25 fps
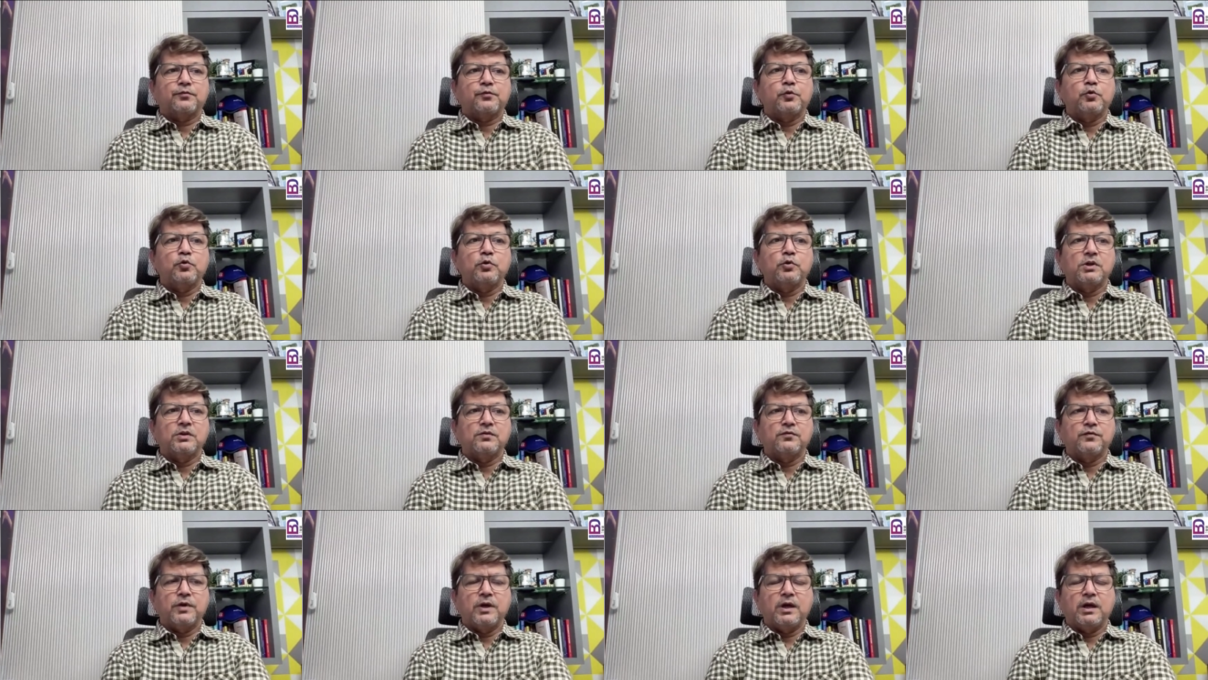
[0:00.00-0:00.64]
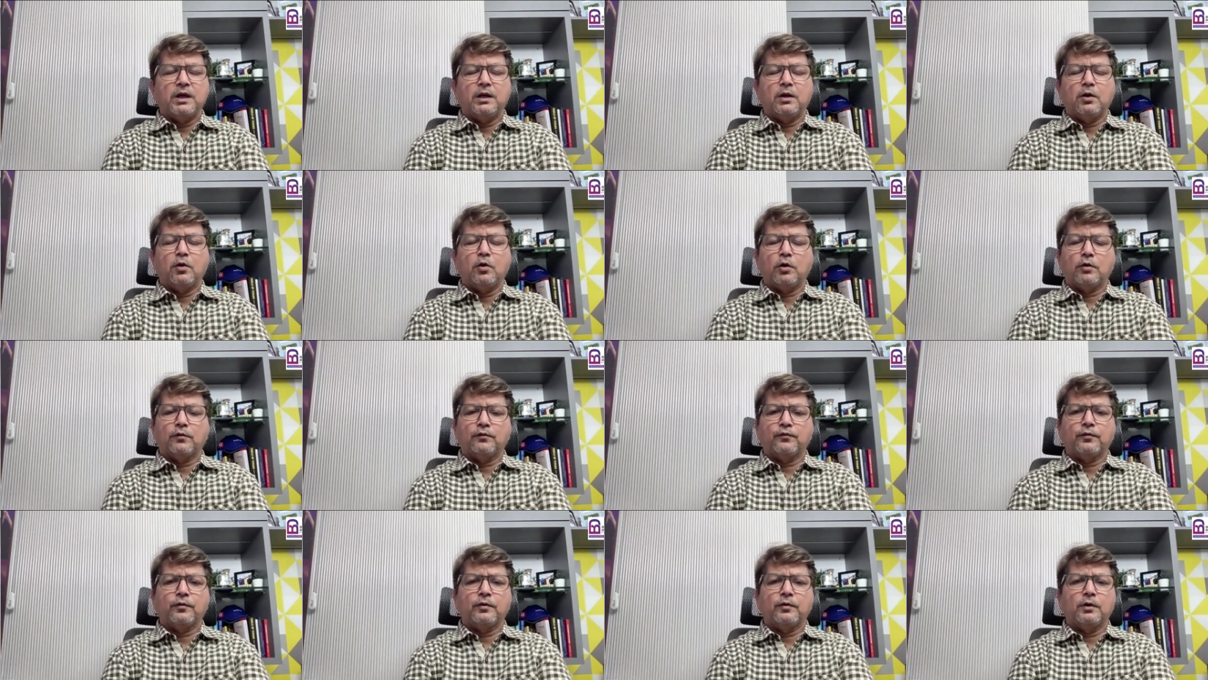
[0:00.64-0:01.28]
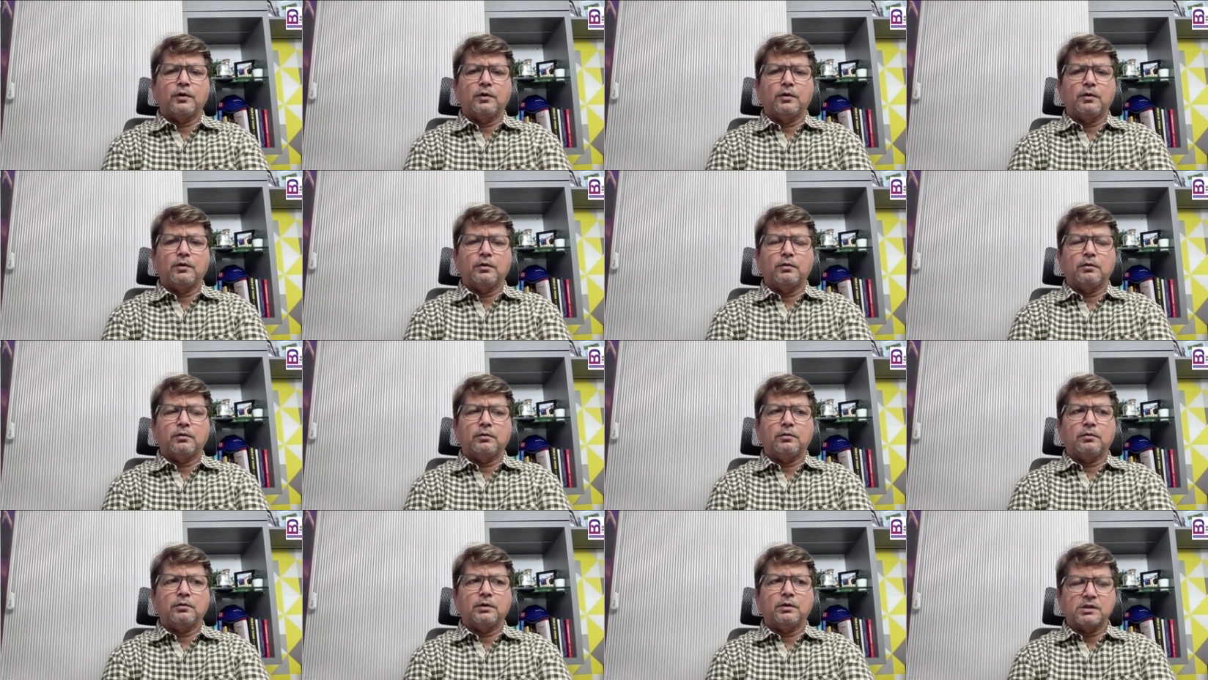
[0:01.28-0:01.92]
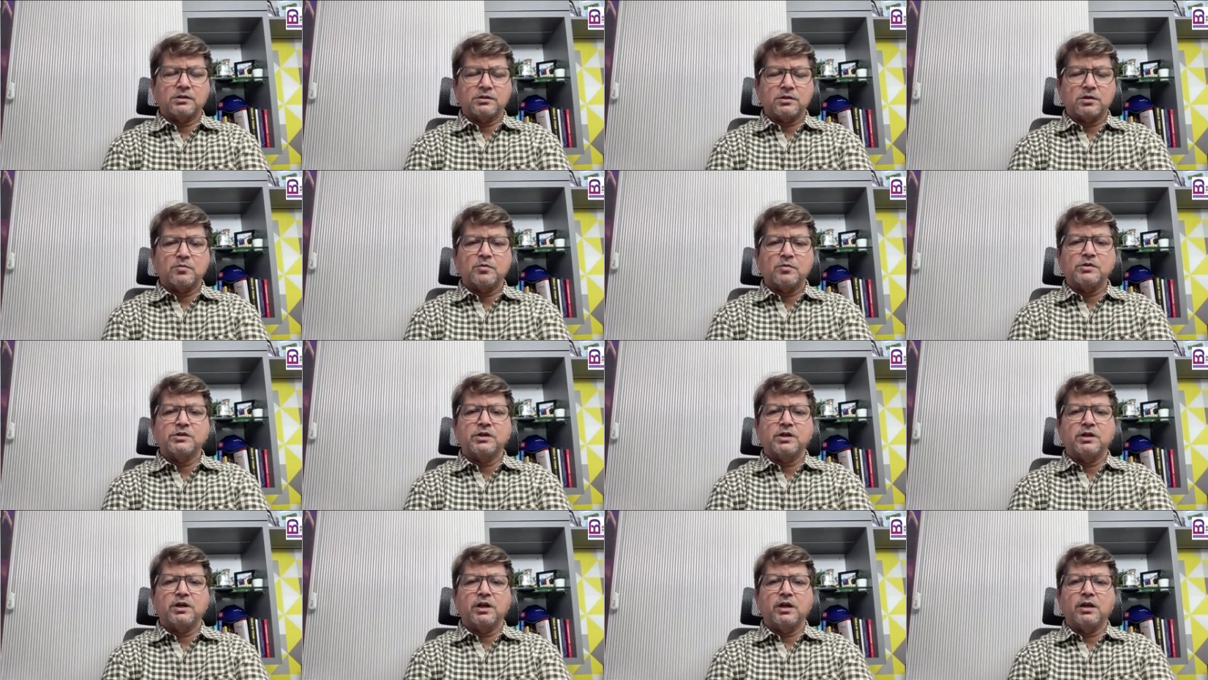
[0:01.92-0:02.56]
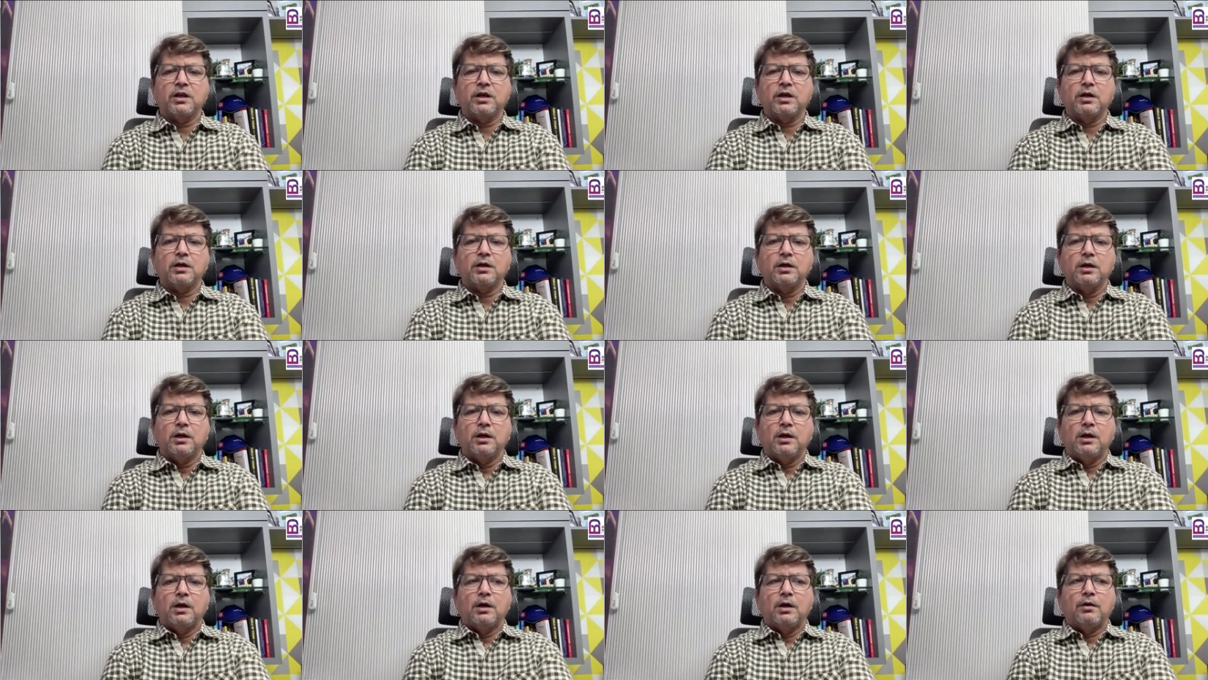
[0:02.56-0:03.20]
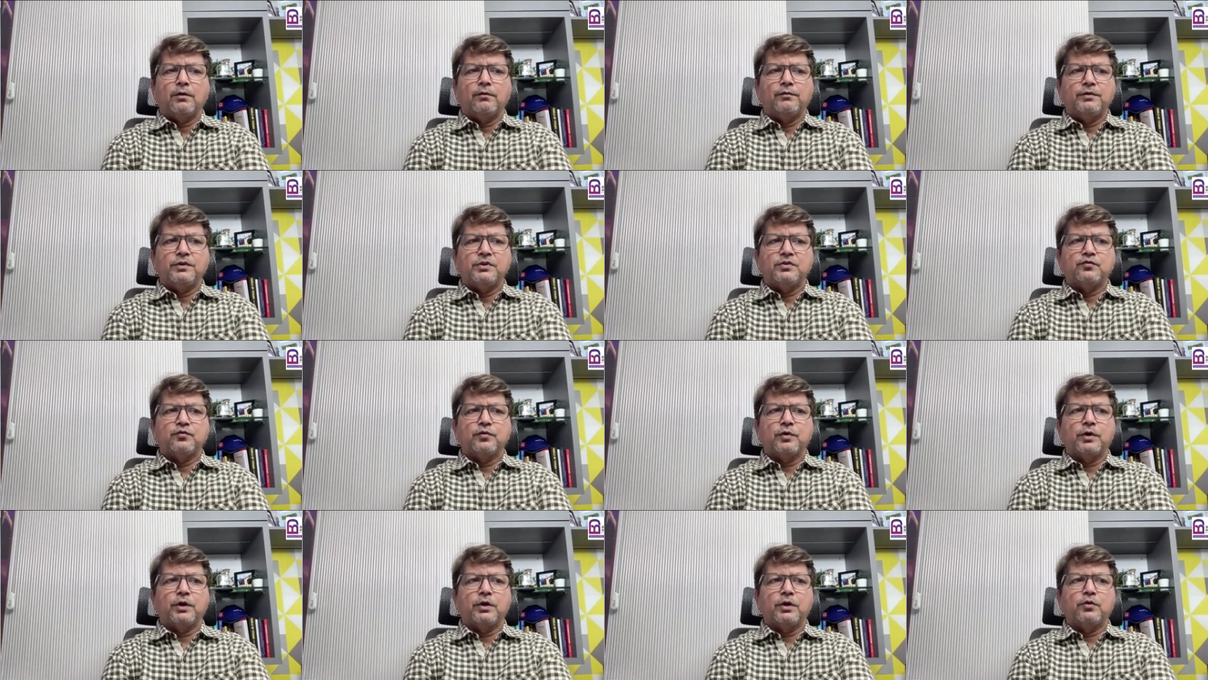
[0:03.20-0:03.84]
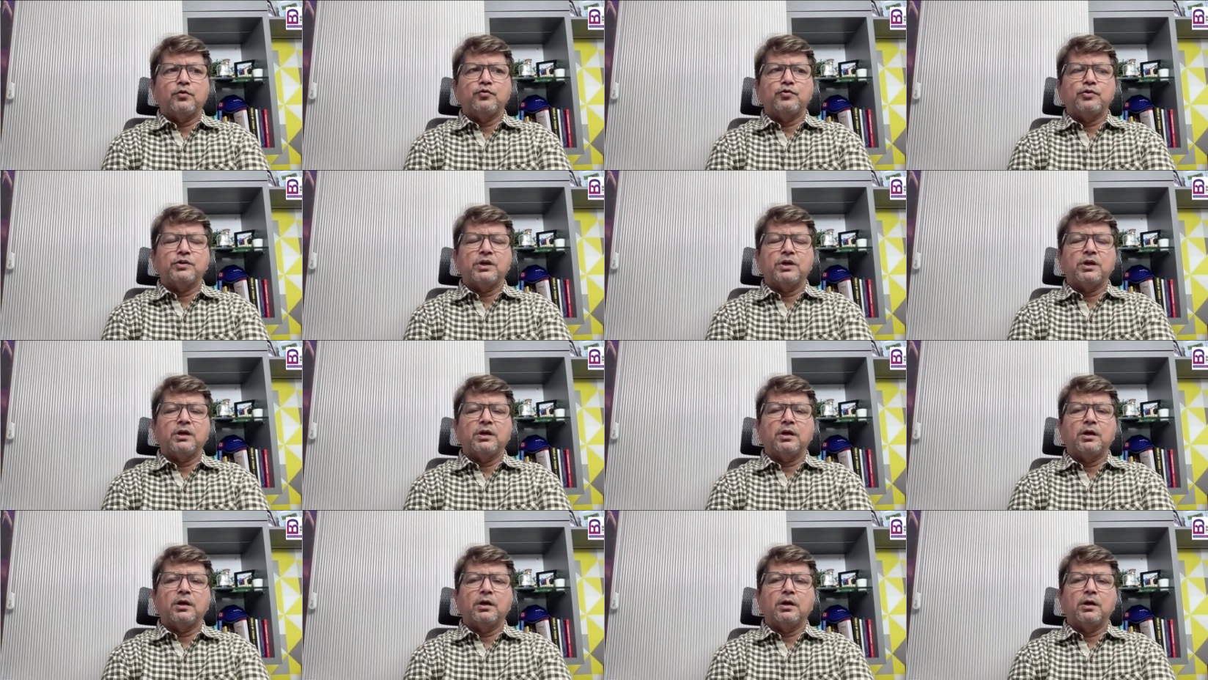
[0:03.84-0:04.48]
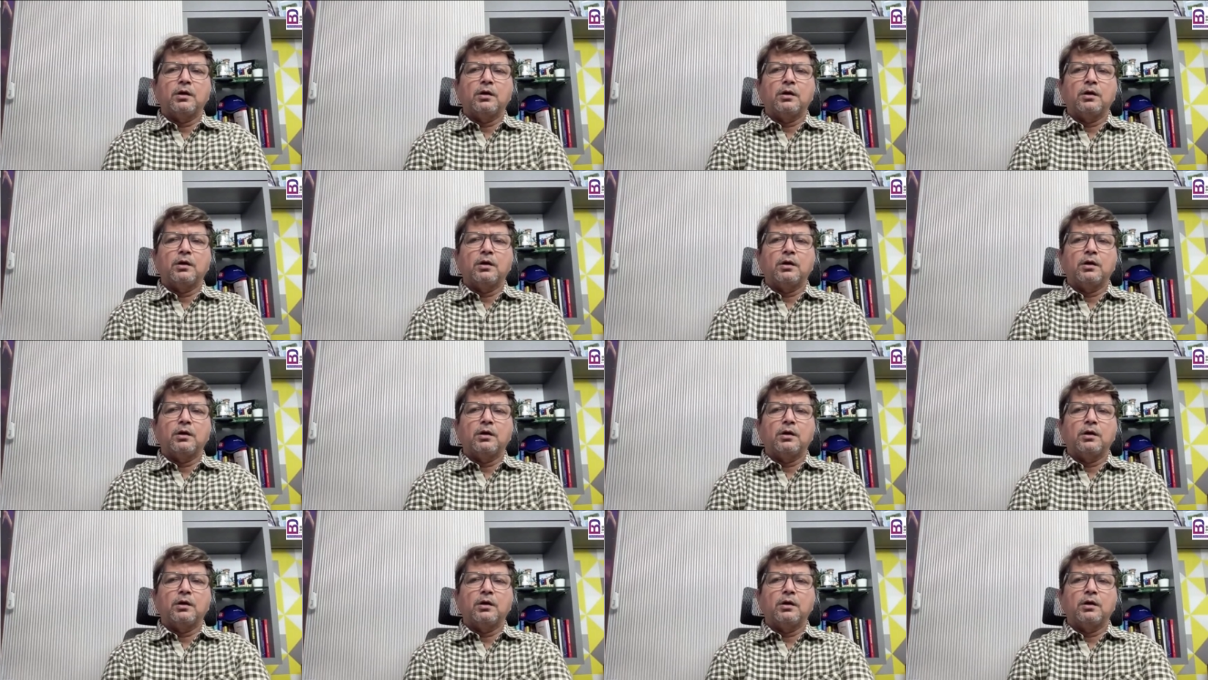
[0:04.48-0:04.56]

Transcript: few years we had a lot of customers in India which were using